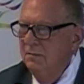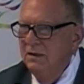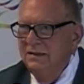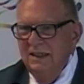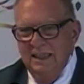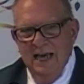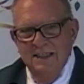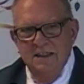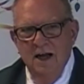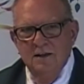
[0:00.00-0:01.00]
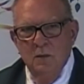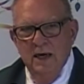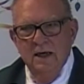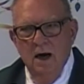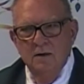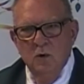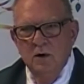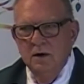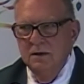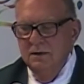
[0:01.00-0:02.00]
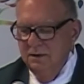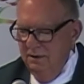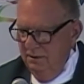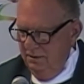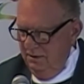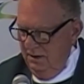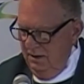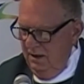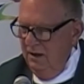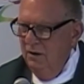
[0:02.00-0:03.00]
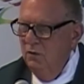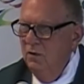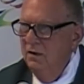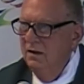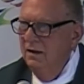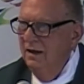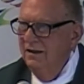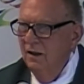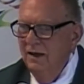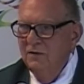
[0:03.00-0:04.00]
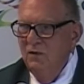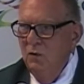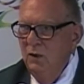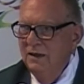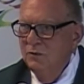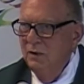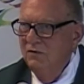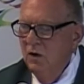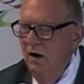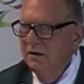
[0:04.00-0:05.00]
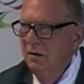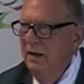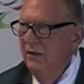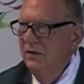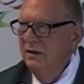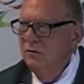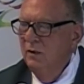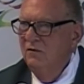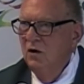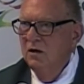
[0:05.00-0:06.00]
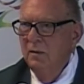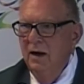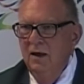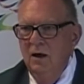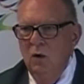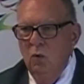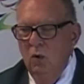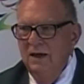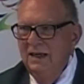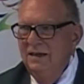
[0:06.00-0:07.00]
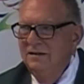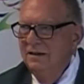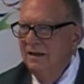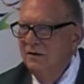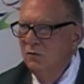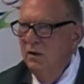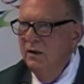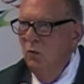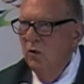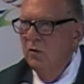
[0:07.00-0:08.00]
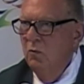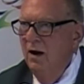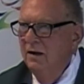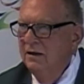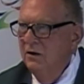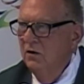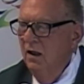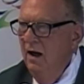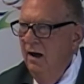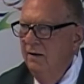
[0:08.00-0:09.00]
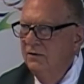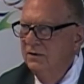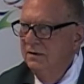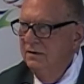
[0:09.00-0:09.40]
But see, that's not the way God works. In the last few weeks, we've talked about this. We've talked about what is it that's really worthwhile in our lives?